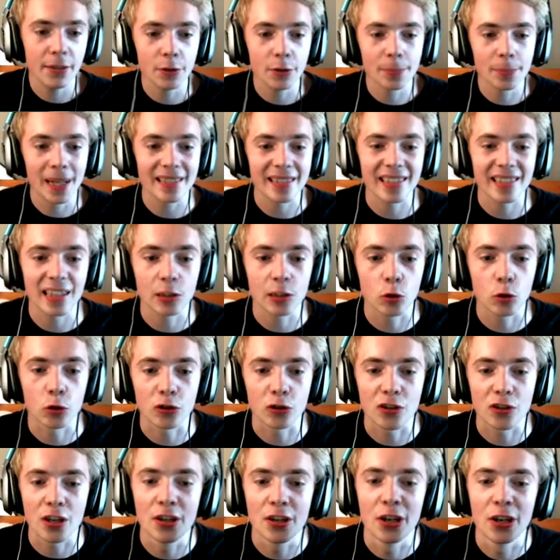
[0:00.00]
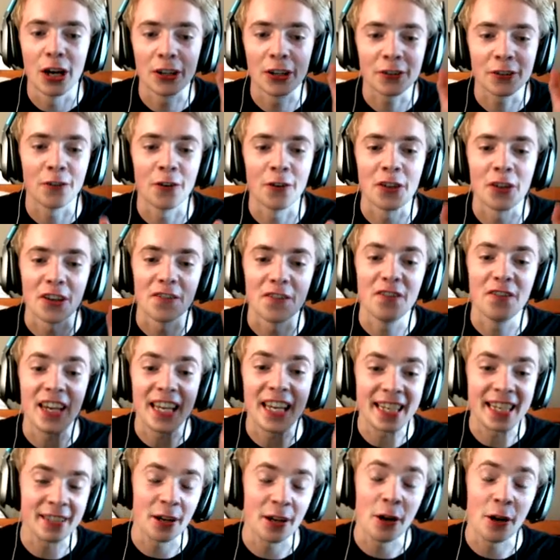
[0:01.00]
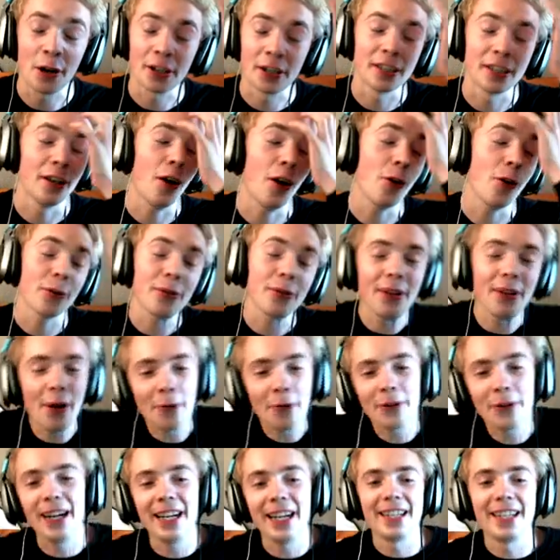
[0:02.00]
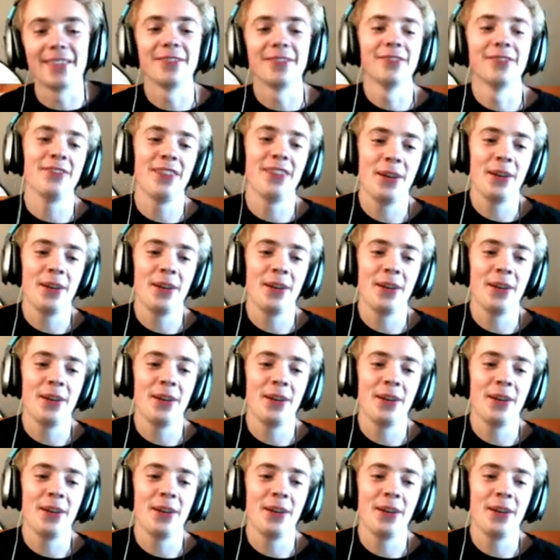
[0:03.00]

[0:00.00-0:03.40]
with Pasikle course, not for the faint-hearted. Oh, oh, great, F